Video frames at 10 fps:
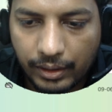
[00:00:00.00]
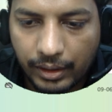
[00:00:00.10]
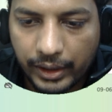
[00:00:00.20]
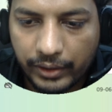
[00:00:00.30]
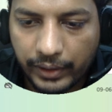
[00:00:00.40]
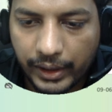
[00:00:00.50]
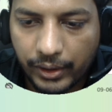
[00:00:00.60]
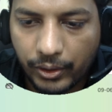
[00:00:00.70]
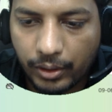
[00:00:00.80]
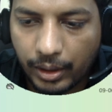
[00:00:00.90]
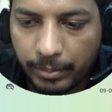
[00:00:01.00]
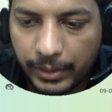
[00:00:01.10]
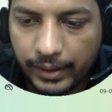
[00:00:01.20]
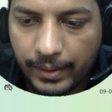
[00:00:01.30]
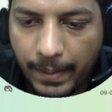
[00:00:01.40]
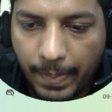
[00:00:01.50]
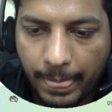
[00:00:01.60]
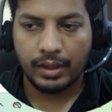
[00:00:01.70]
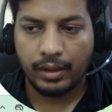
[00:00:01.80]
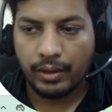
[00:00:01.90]
Let's wait it to complete.
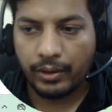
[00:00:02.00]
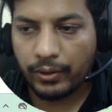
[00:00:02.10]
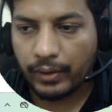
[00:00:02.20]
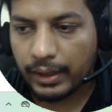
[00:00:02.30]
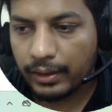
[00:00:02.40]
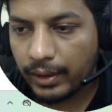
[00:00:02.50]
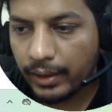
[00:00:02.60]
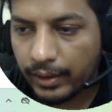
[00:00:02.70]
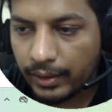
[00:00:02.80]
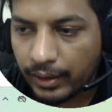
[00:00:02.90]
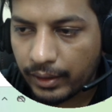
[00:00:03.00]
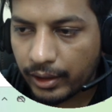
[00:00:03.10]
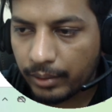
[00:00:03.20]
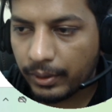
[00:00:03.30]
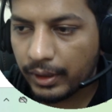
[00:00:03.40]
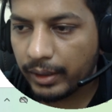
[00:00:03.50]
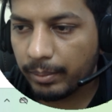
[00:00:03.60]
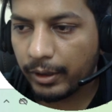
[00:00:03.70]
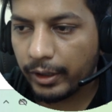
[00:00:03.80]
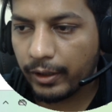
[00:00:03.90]
You can see it is successfully
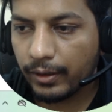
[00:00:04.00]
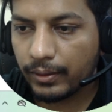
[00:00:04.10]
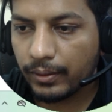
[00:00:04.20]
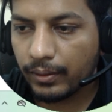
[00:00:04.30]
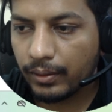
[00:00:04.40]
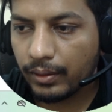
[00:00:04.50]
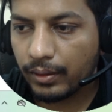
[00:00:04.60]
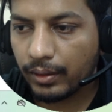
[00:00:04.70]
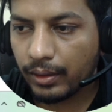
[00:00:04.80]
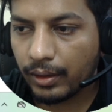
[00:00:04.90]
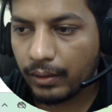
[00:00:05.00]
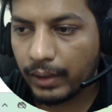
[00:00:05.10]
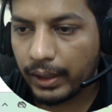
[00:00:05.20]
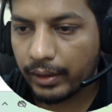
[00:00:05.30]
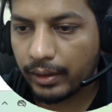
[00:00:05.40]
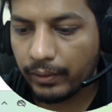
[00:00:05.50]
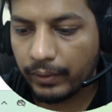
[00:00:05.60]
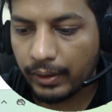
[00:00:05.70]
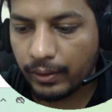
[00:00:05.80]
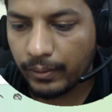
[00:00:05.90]
deployed also. Now what actually
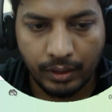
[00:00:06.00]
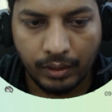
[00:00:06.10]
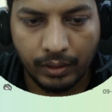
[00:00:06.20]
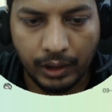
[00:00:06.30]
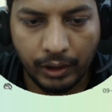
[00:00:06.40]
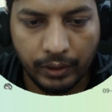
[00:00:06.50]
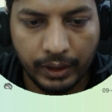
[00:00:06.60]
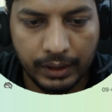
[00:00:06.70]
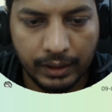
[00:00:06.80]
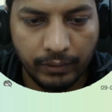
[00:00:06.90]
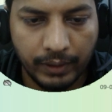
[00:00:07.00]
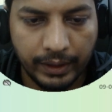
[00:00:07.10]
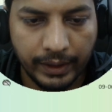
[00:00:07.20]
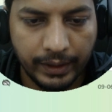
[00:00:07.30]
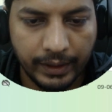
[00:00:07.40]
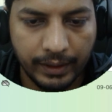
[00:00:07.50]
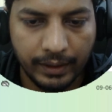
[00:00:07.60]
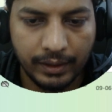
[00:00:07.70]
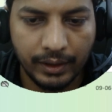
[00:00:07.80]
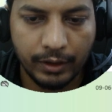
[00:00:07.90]
we'll do, now you can see one dedicated
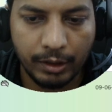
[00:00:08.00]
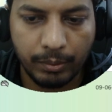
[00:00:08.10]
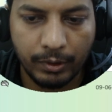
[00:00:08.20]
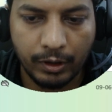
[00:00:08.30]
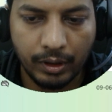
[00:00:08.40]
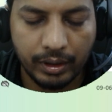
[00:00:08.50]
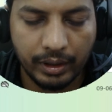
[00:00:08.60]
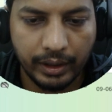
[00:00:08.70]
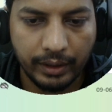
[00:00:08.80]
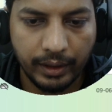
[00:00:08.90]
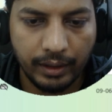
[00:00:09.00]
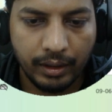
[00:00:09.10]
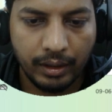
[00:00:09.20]
SQL pool got created.